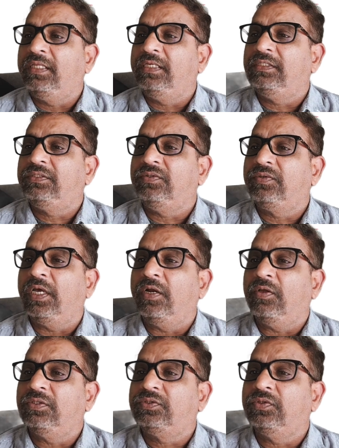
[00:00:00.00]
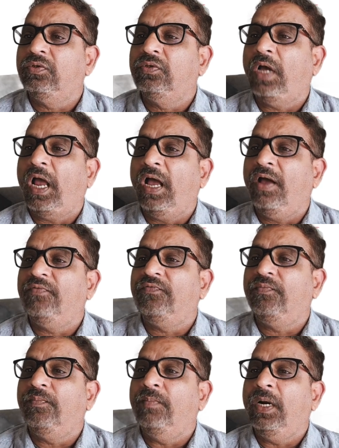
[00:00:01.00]
this, you can also
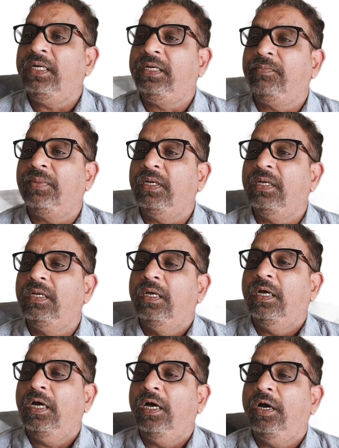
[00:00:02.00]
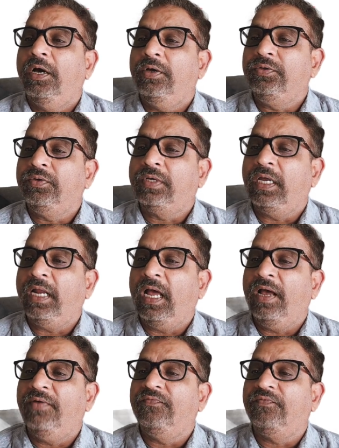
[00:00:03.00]
have multiple, you can
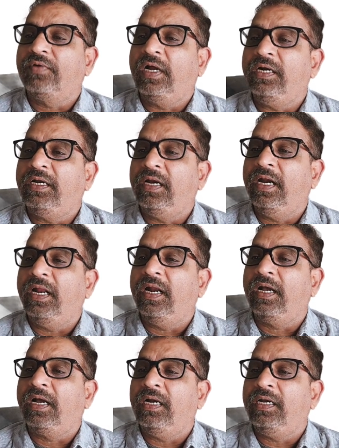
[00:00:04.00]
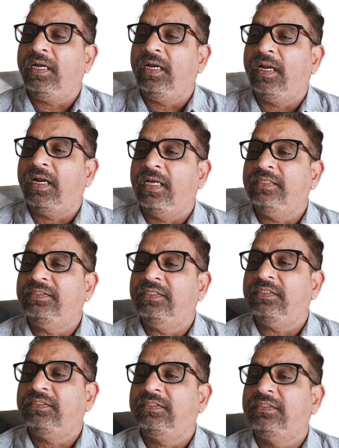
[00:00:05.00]
have containerize
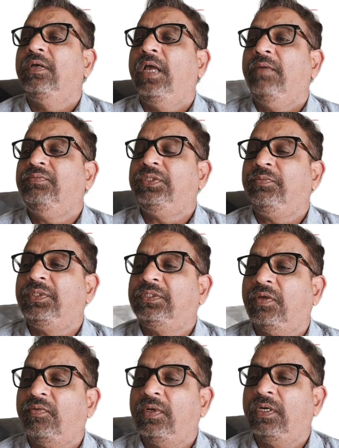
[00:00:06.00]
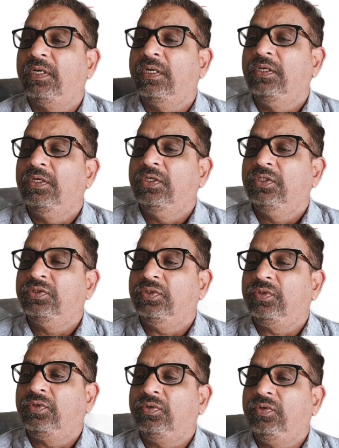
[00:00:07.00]
this MCP server. So
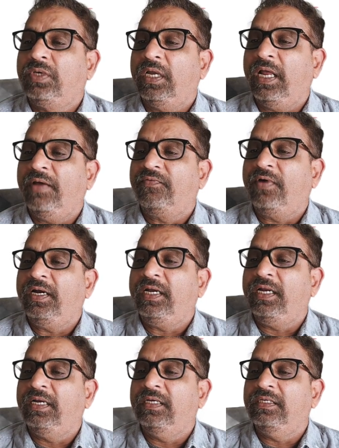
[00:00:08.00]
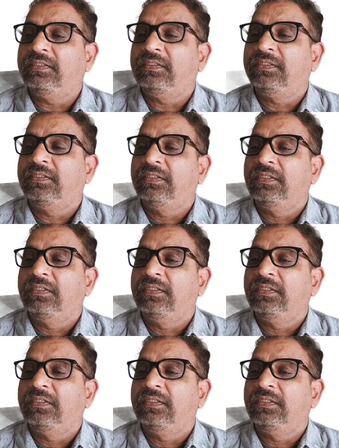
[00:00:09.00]
you can have containers